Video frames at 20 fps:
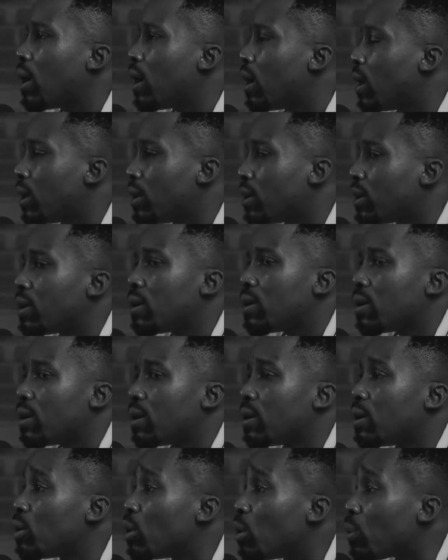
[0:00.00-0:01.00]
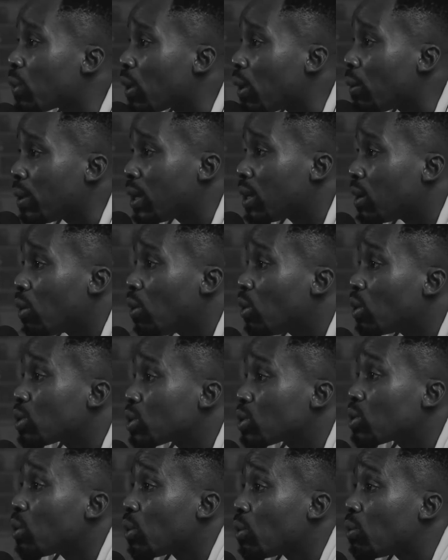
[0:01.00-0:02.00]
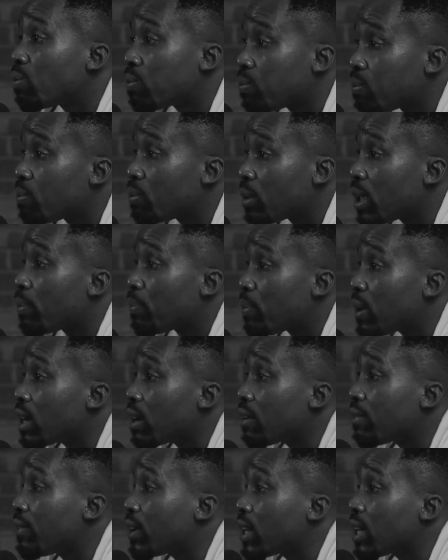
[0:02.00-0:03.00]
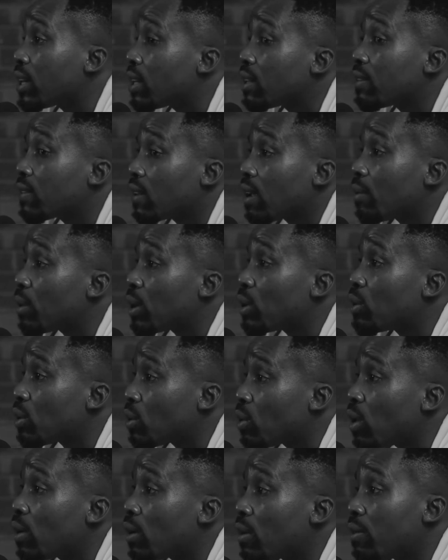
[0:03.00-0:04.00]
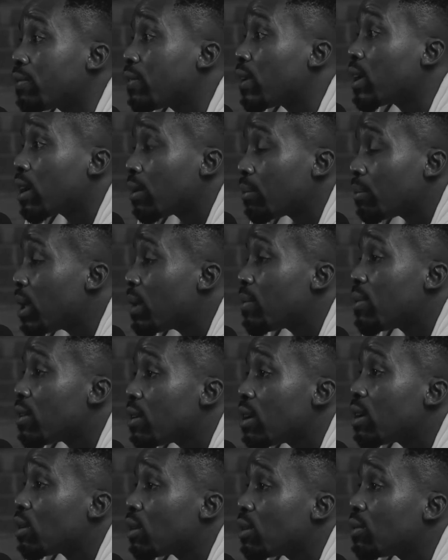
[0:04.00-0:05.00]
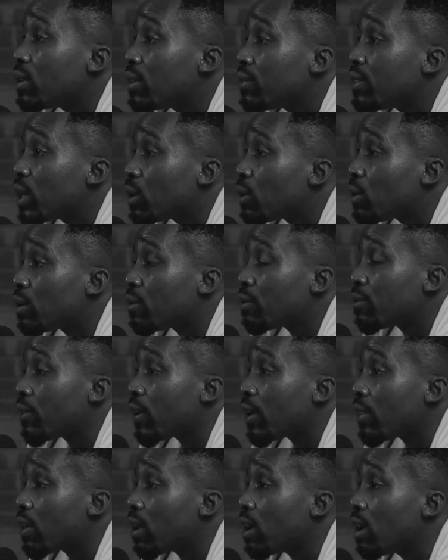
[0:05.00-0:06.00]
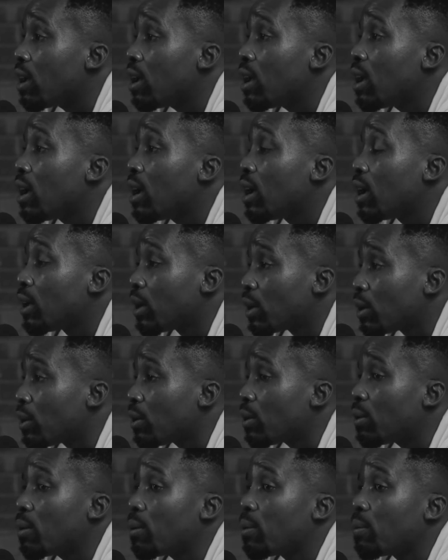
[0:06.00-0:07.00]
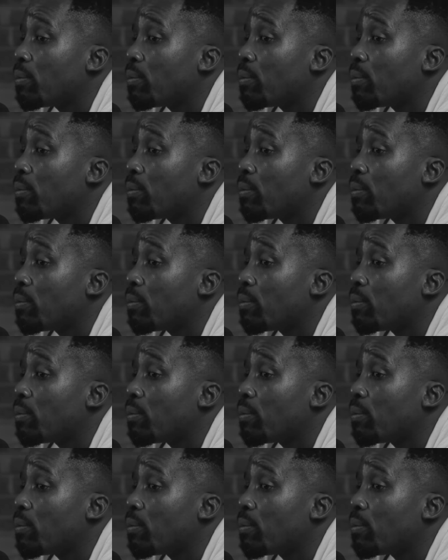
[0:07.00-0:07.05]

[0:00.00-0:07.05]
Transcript: And you probably also be a better father than someone who grew up with a father, maybe even a good father, you know.